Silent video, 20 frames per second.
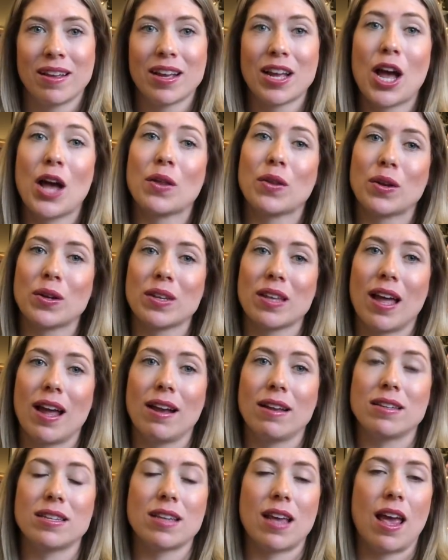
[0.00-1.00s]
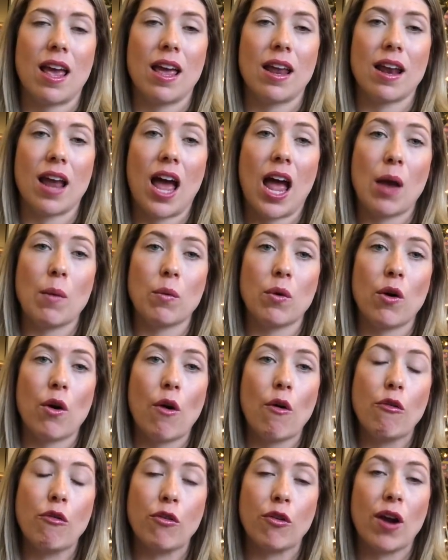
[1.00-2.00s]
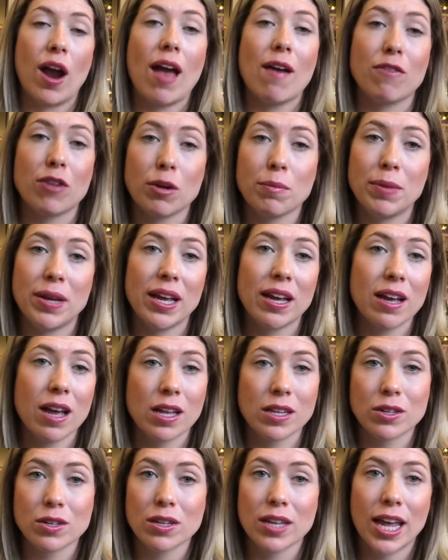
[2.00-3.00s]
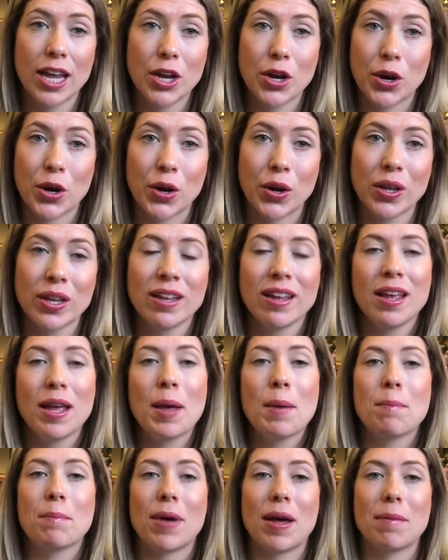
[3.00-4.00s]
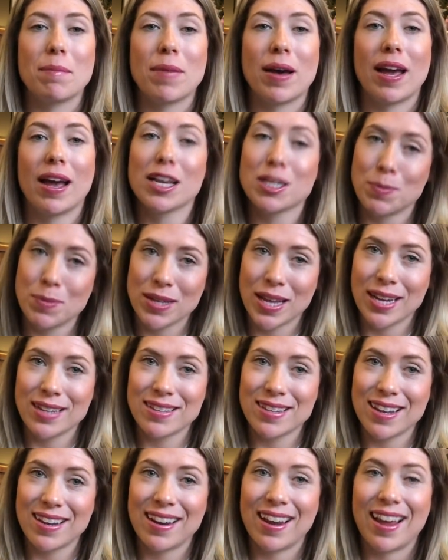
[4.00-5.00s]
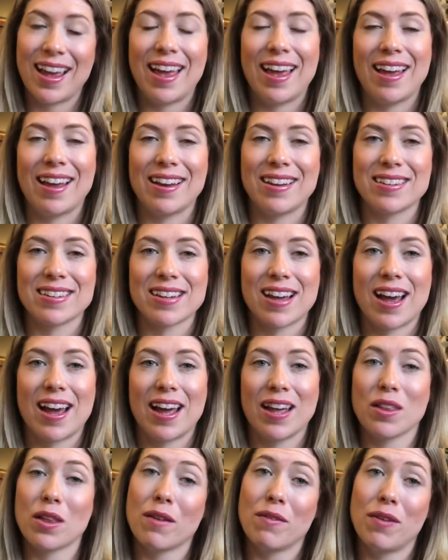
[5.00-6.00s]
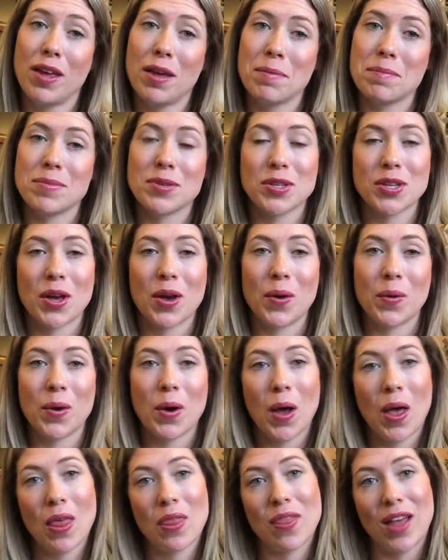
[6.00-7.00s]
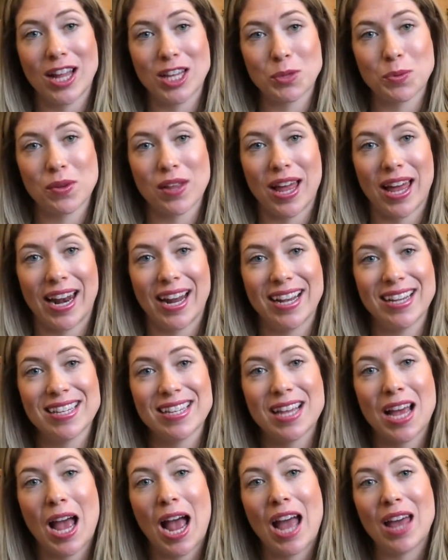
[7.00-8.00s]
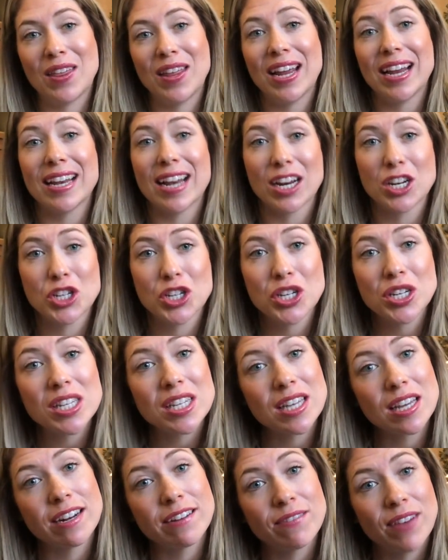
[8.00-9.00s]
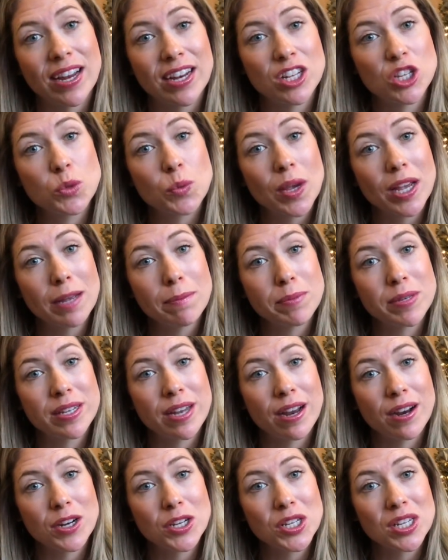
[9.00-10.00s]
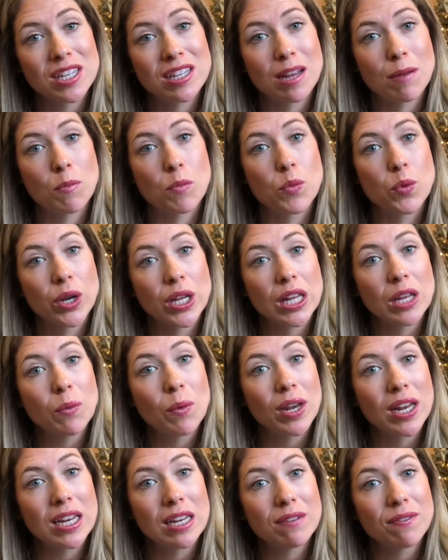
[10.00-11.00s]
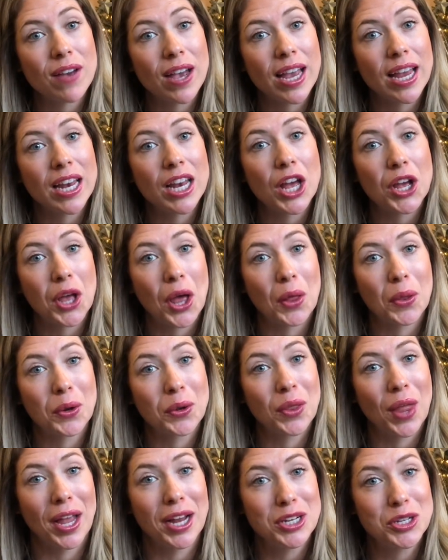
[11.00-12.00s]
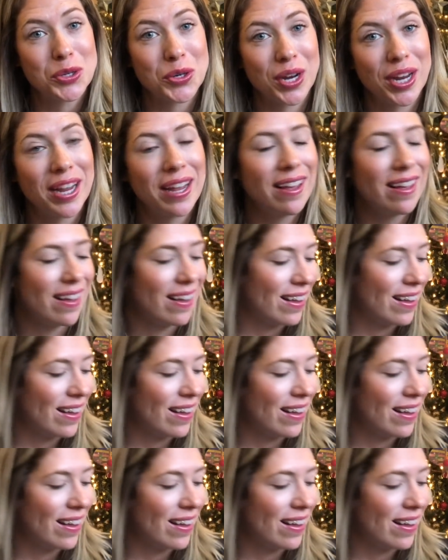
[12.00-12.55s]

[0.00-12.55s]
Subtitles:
colored lights, and I will forever be a colored light girl, but my husband likes it and I love him. So that's where that is. I think next year it's gonna find its way upstairs because I'm really wanting to find a colored light tree.